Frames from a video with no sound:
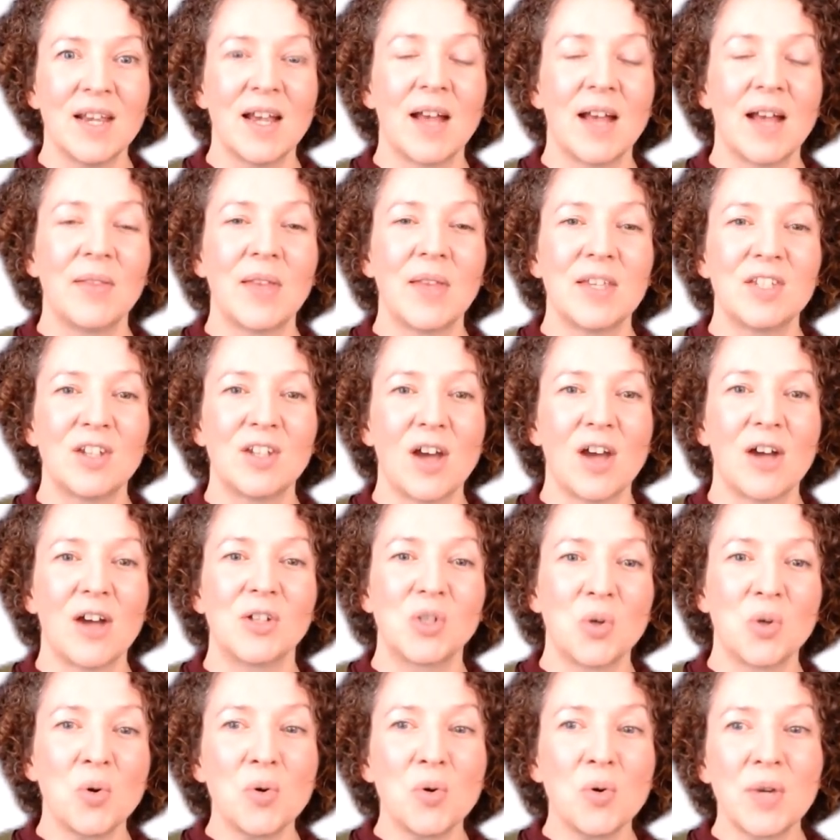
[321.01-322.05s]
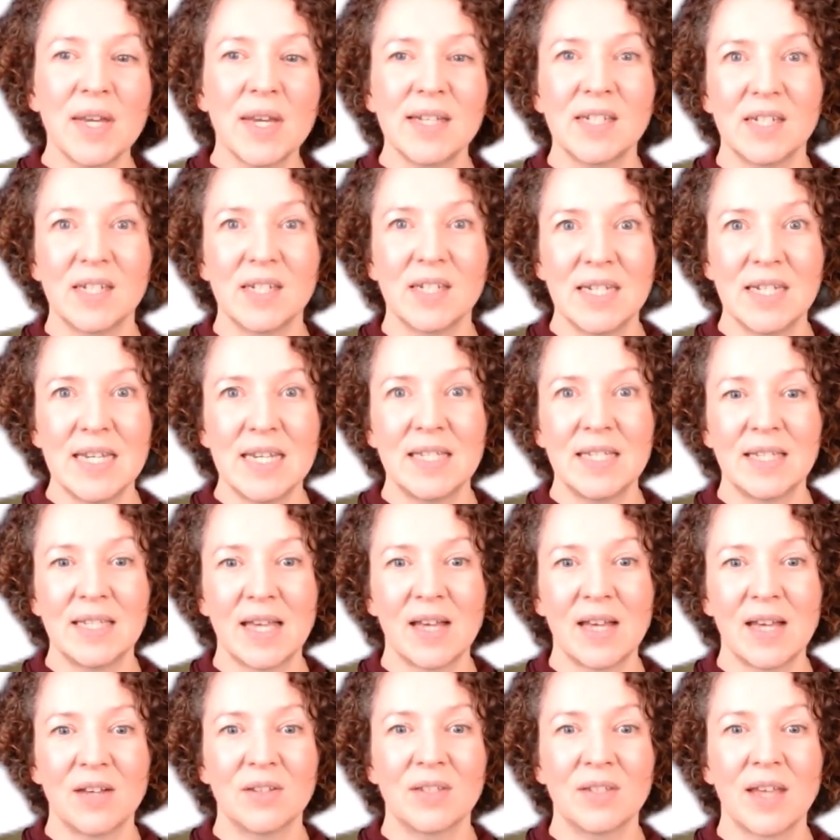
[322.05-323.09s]
and they start talking to T
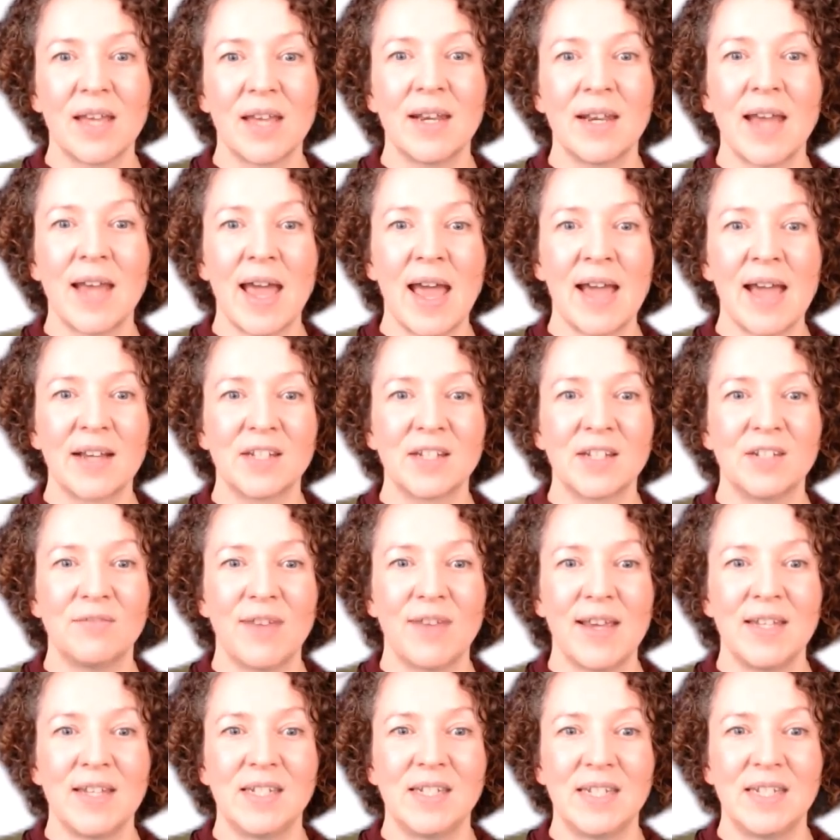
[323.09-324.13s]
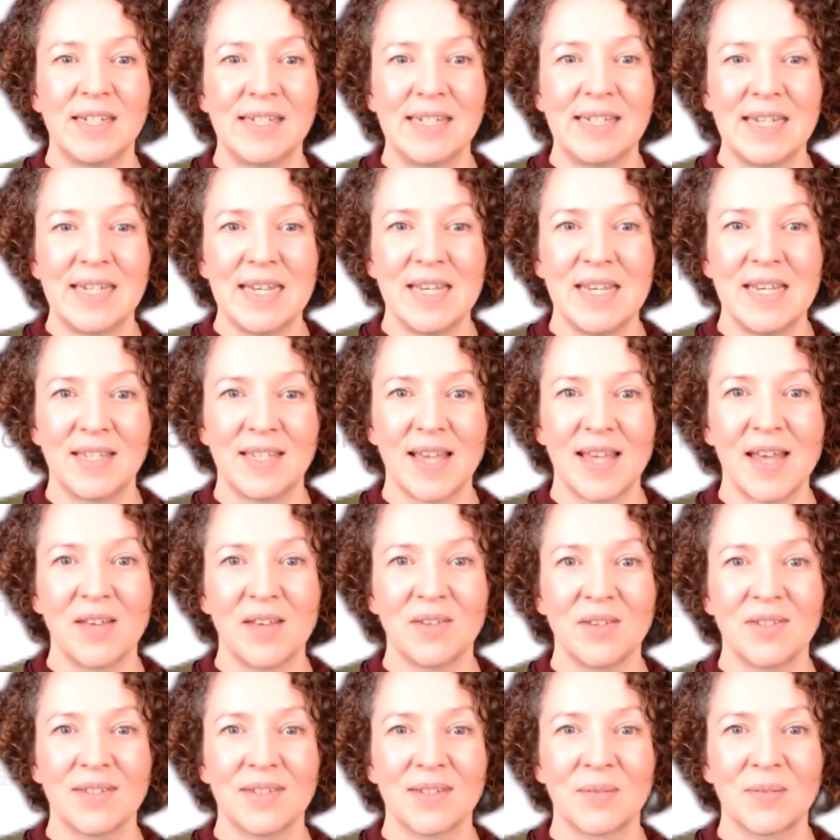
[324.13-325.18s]
cells and activating T
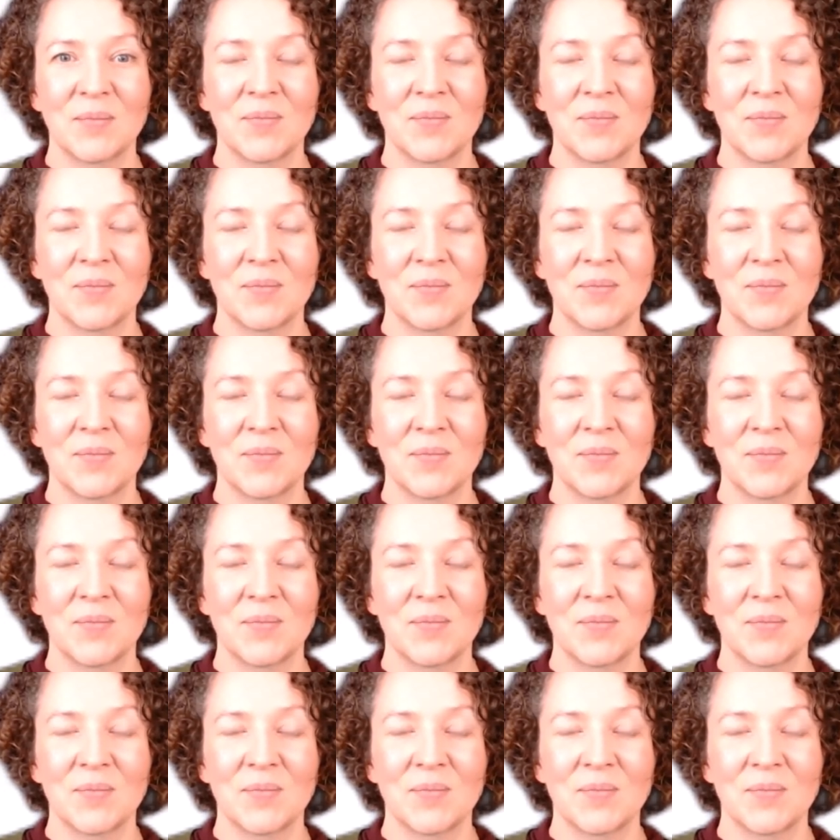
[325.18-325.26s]
cells.